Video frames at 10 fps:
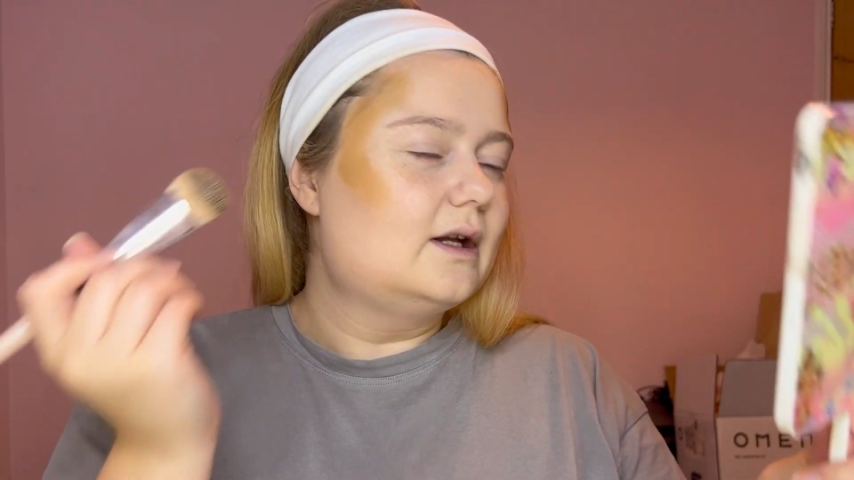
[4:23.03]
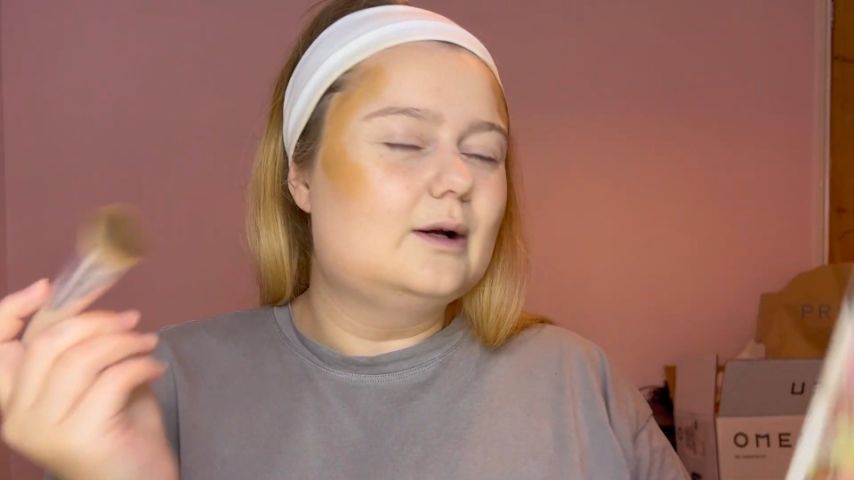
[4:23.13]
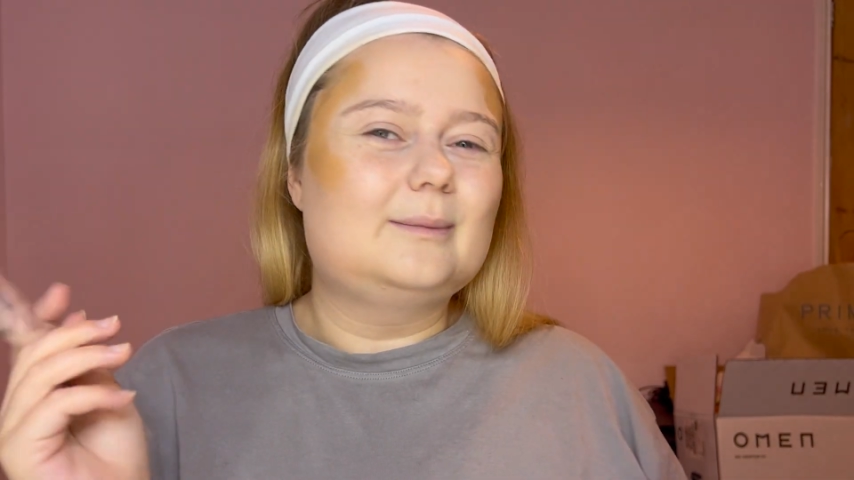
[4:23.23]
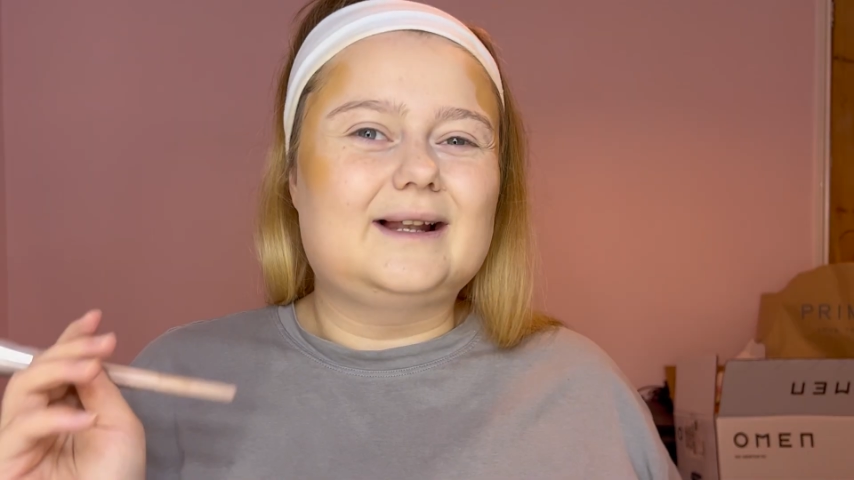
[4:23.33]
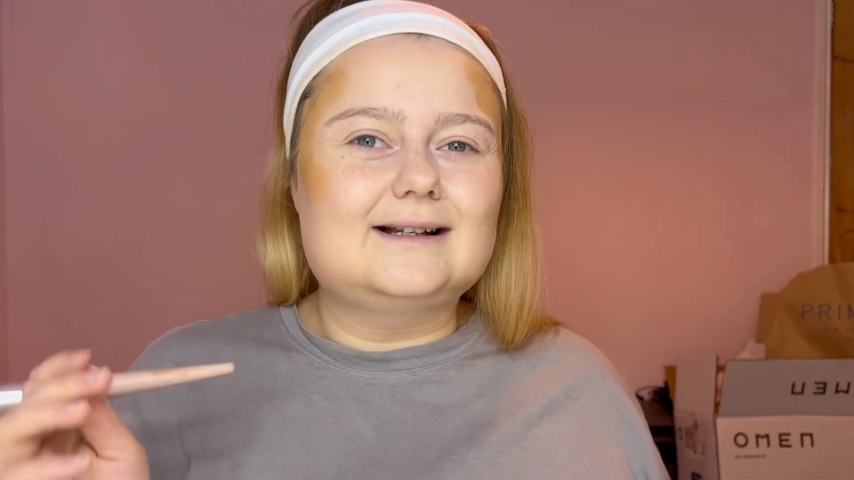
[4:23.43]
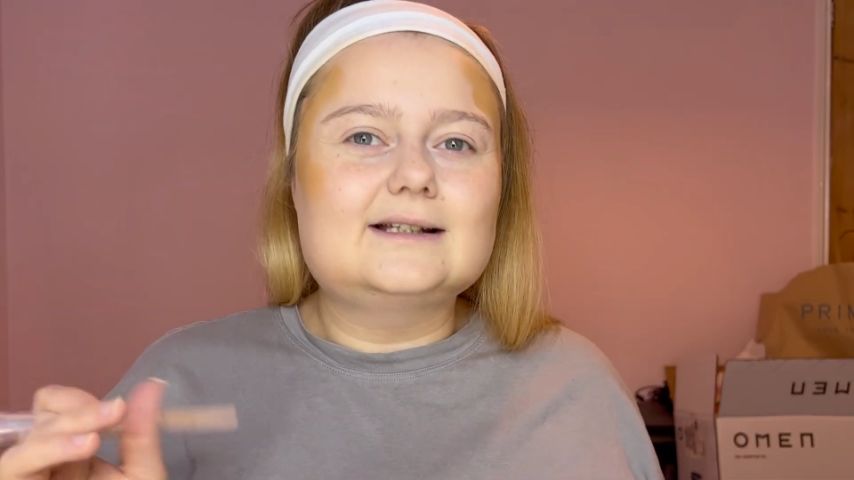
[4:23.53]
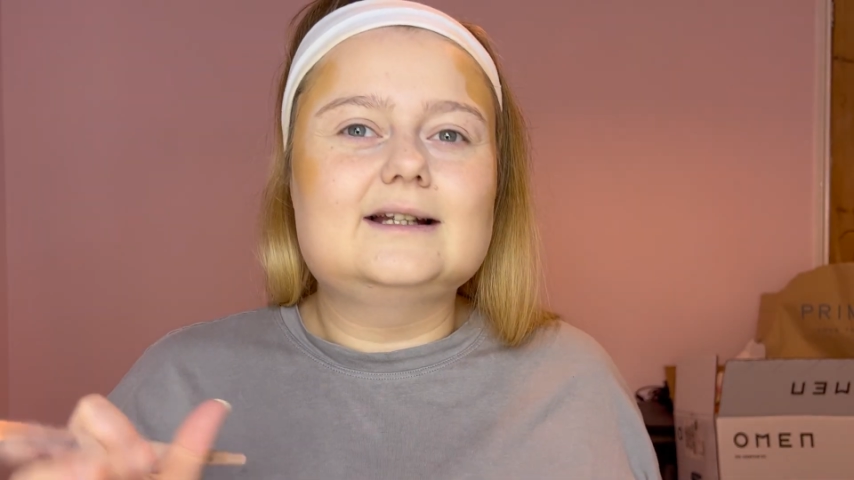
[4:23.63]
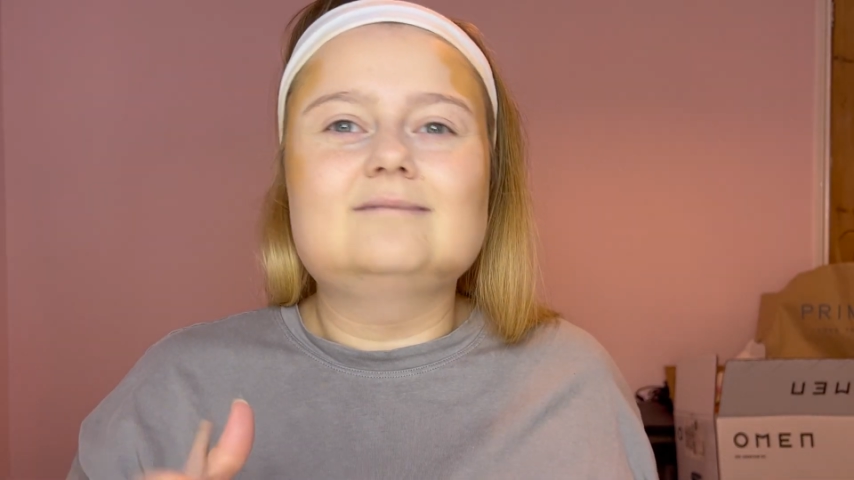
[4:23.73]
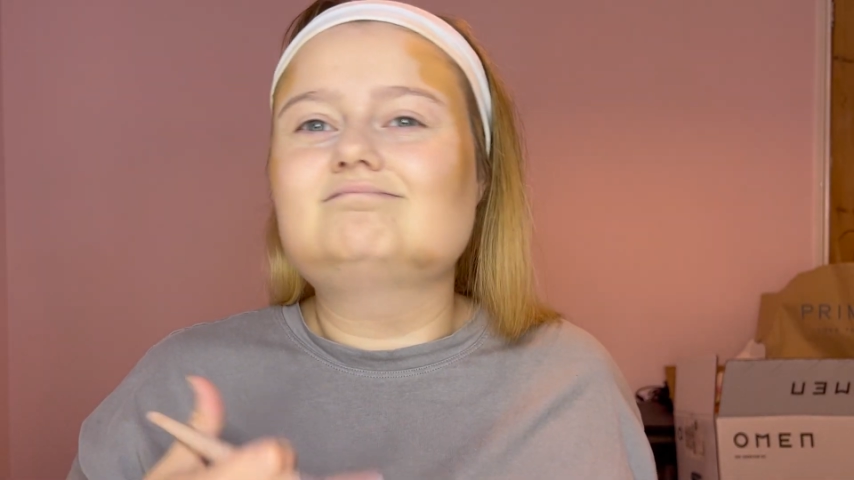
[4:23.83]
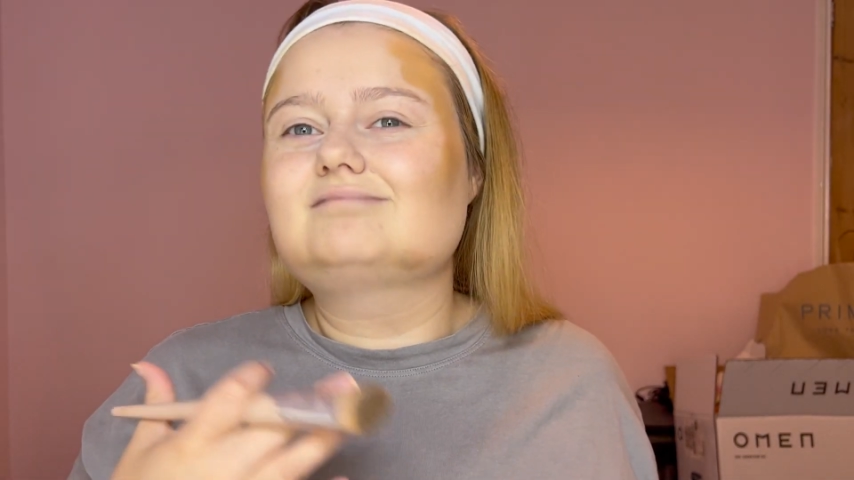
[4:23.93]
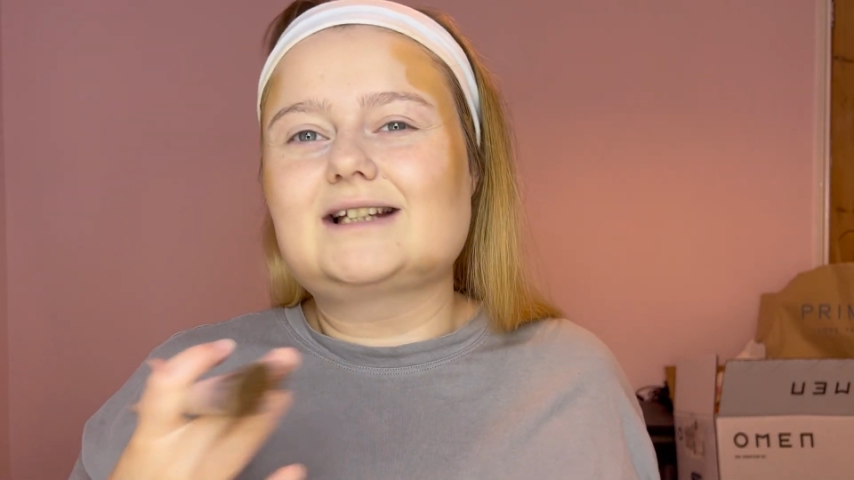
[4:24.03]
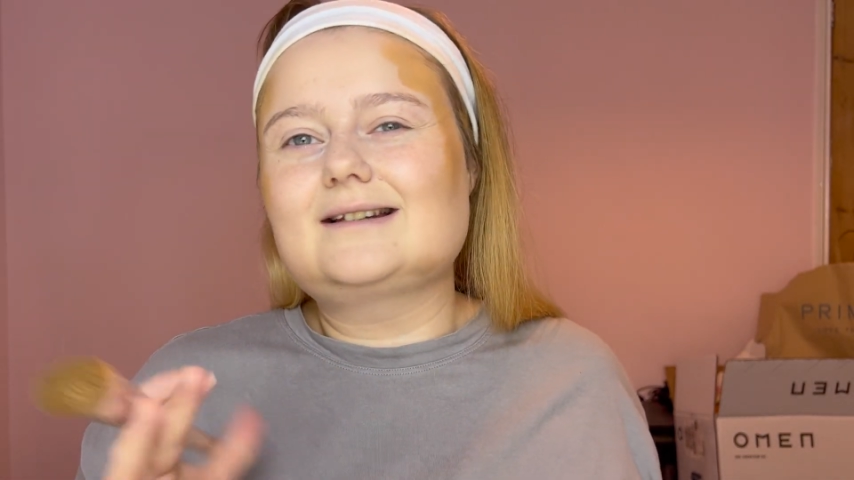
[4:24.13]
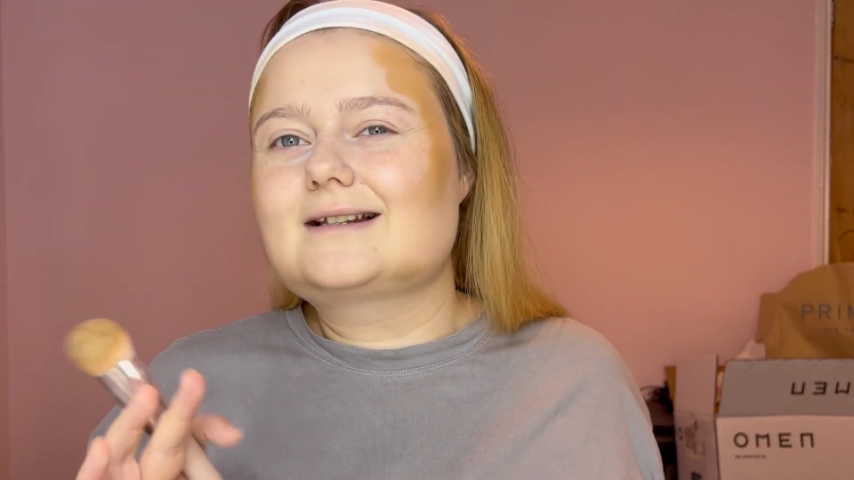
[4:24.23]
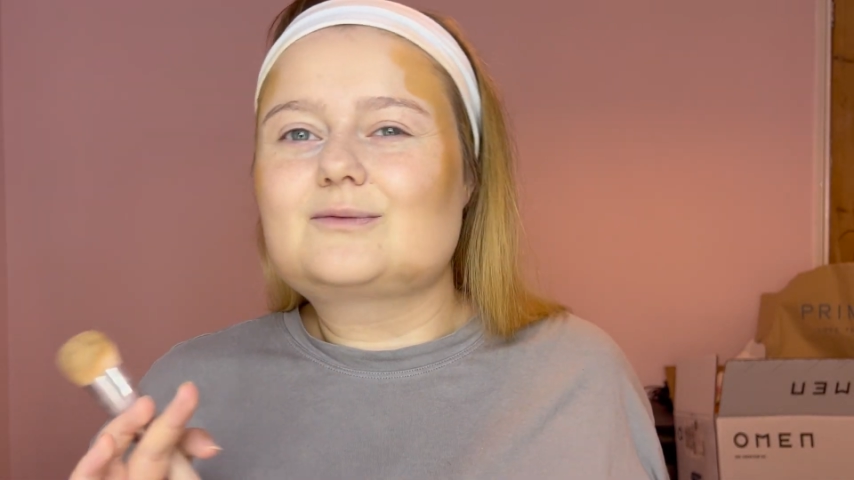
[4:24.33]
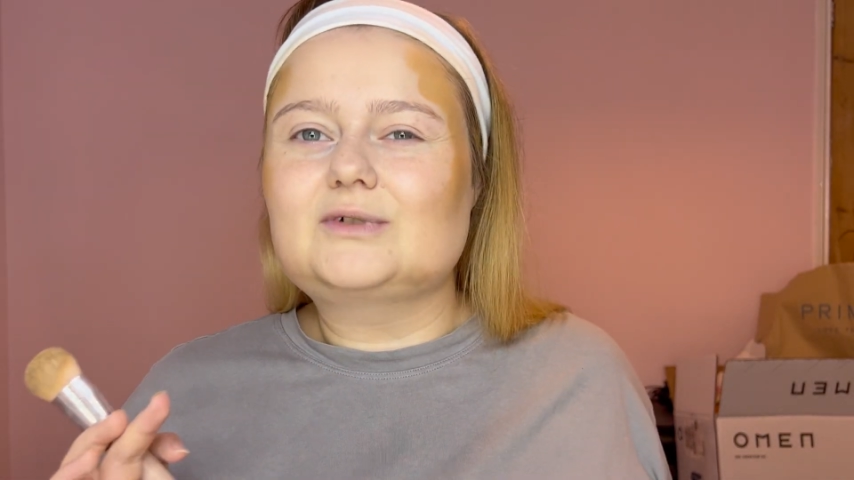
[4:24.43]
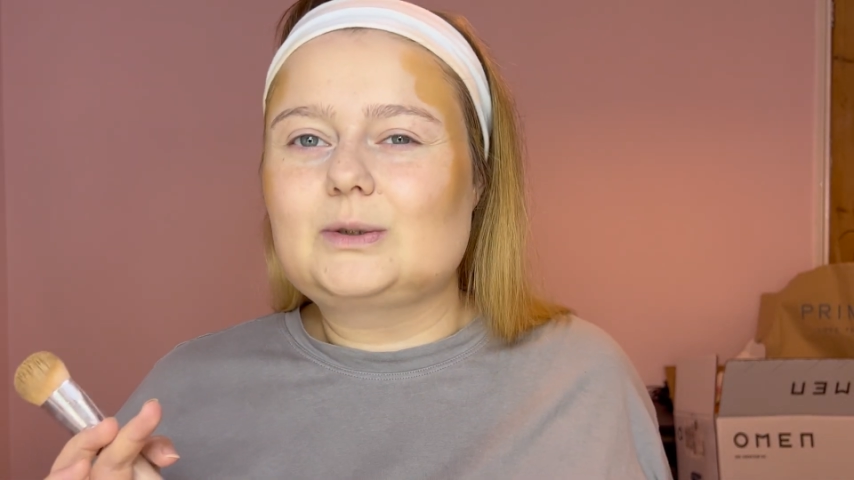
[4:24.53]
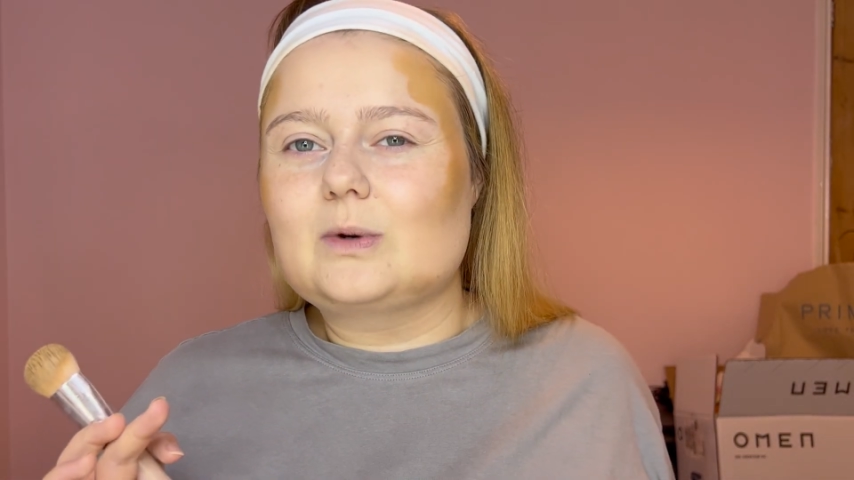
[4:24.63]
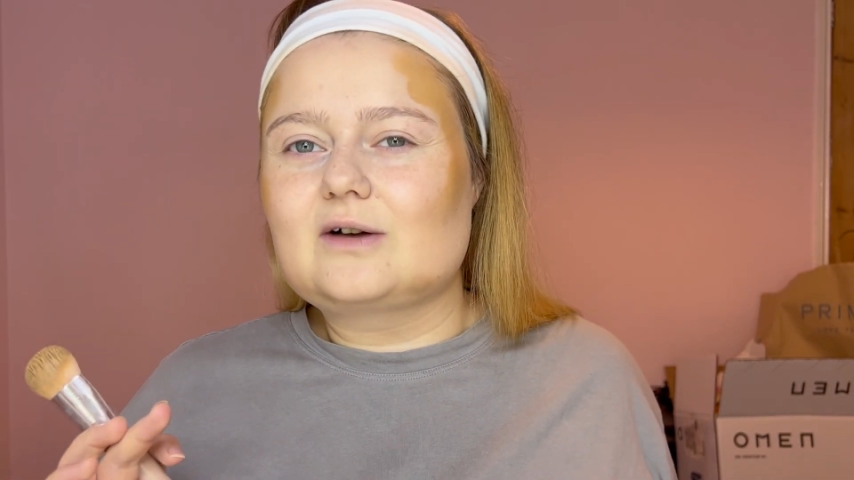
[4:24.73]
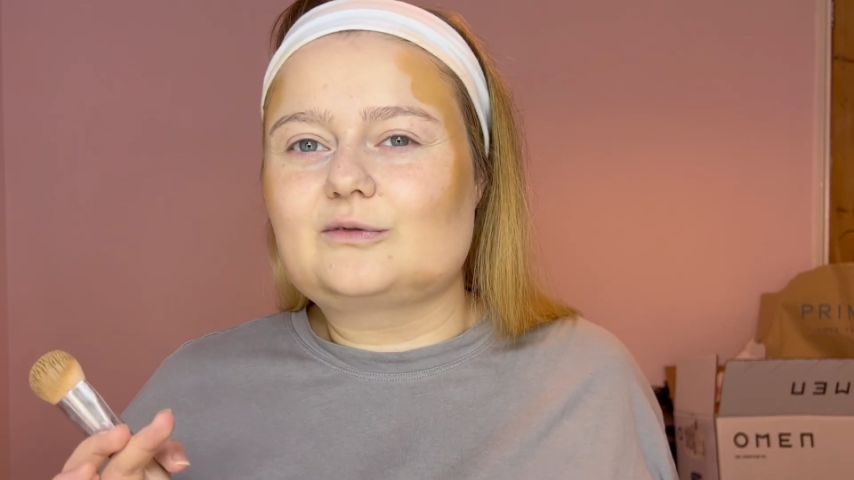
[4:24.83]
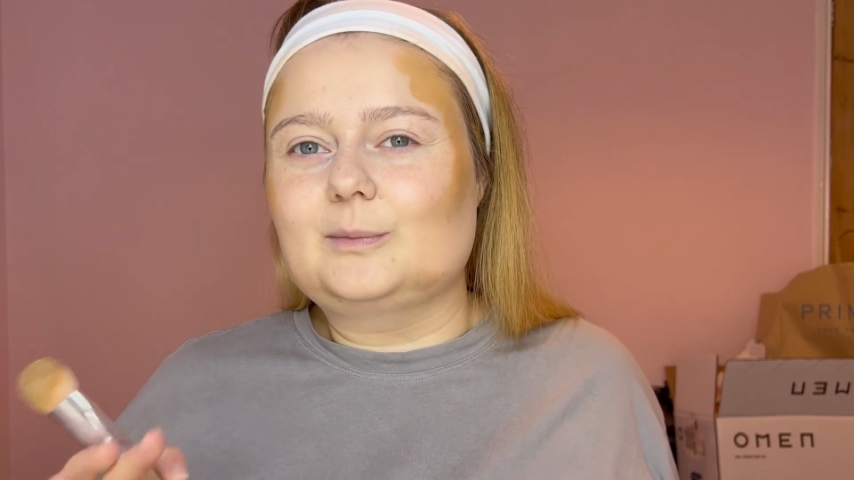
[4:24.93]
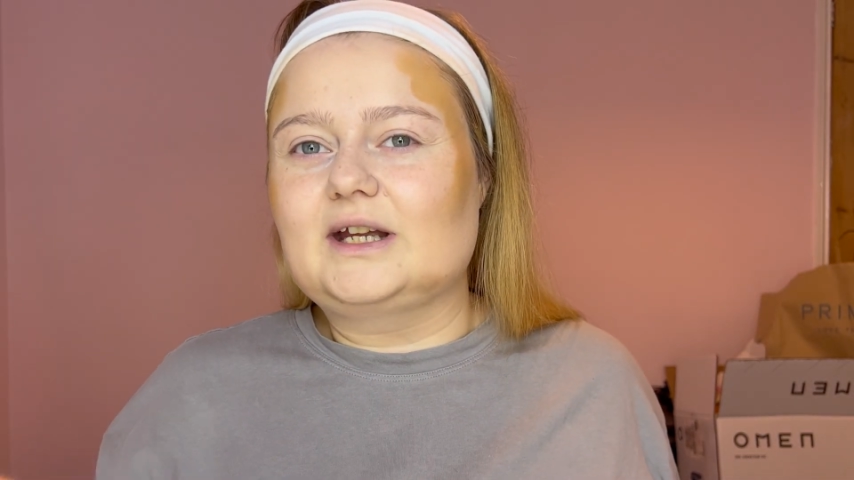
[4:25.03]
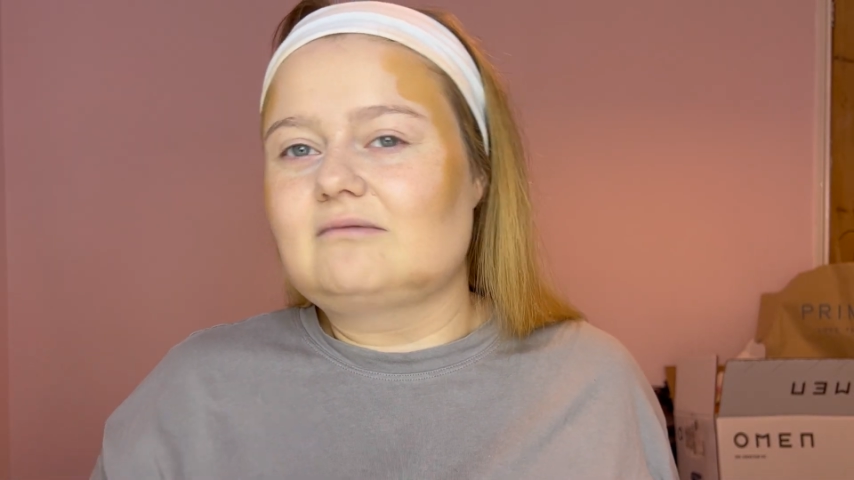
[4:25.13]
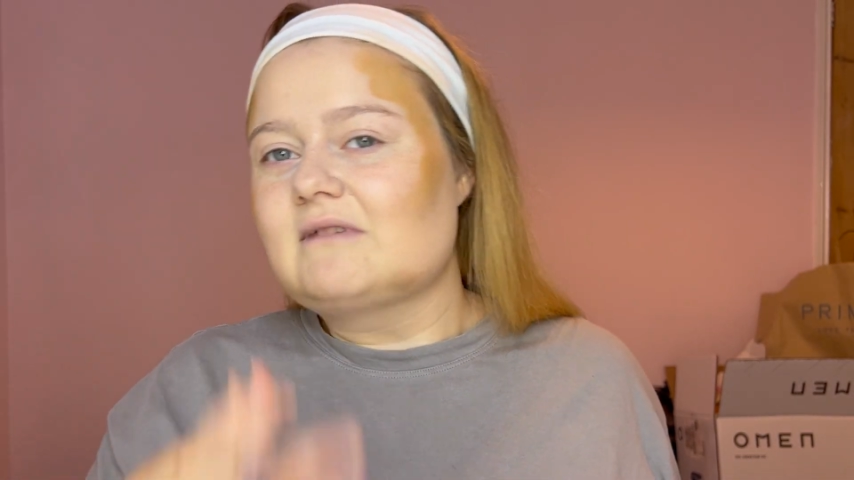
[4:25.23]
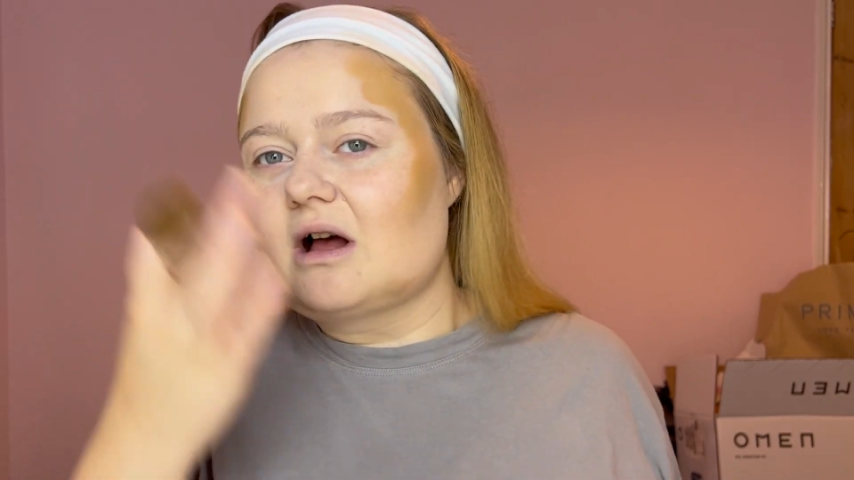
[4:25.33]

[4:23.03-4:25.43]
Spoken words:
blending it, it doesn't really work for me.